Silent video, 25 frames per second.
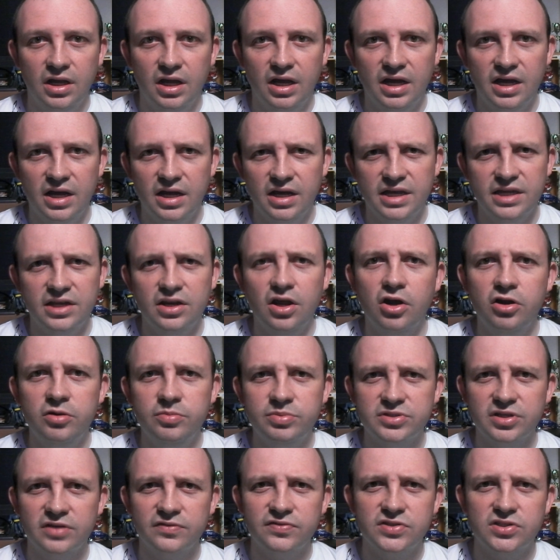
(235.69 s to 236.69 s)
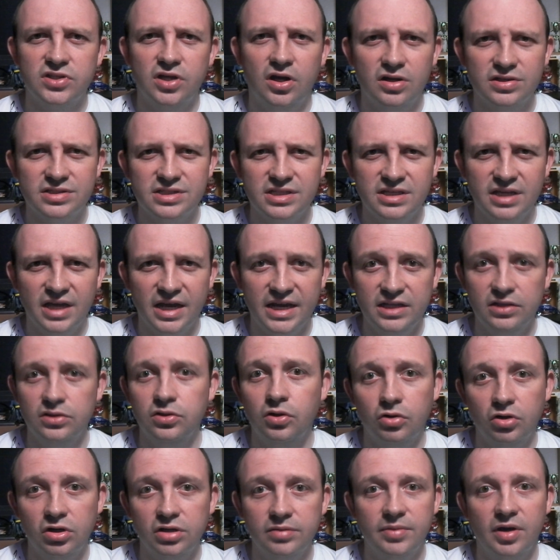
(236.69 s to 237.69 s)
uh, in hopes of starting a
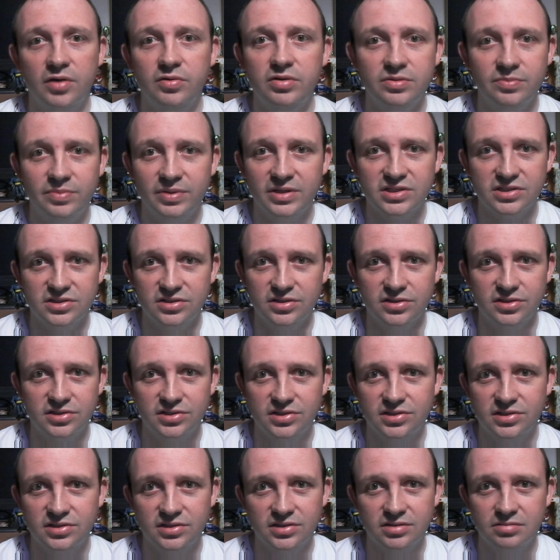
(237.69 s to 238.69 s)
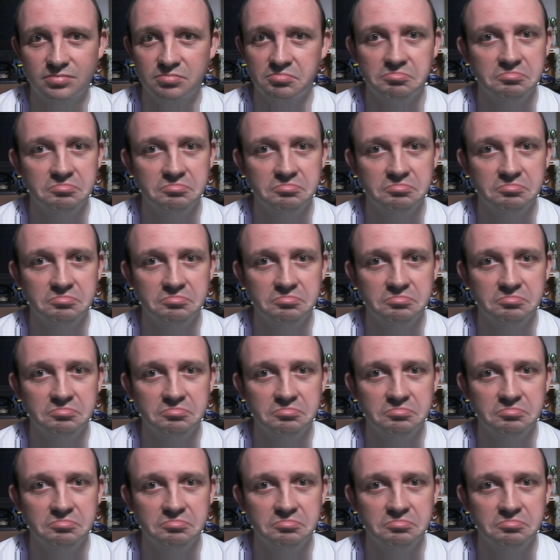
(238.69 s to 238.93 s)
lawn mowing business.